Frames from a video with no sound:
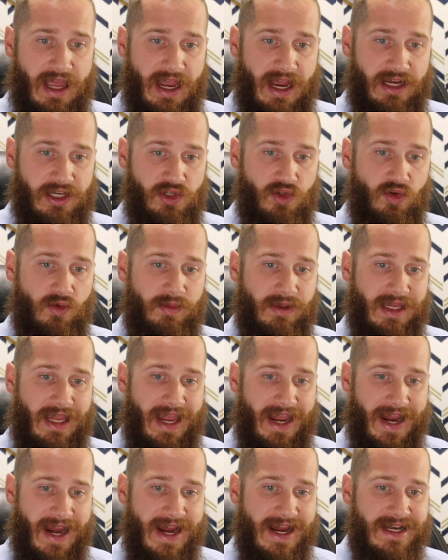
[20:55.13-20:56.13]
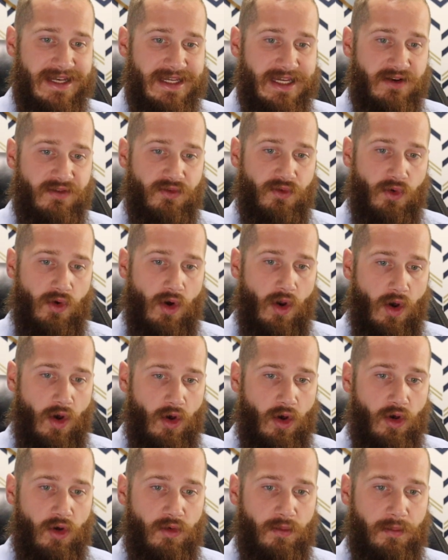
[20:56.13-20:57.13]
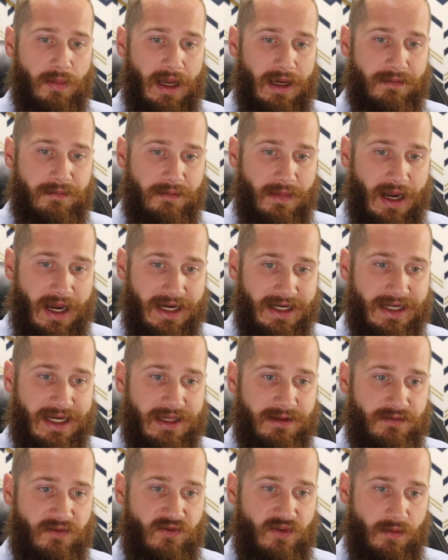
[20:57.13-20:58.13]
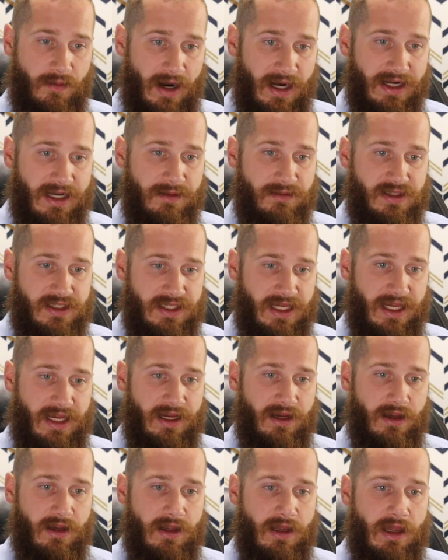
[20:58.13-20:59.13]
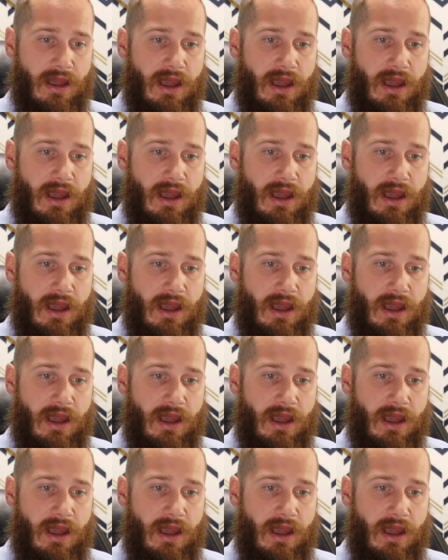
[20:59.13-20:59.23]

and you will be hated for all by my name for my name's sake.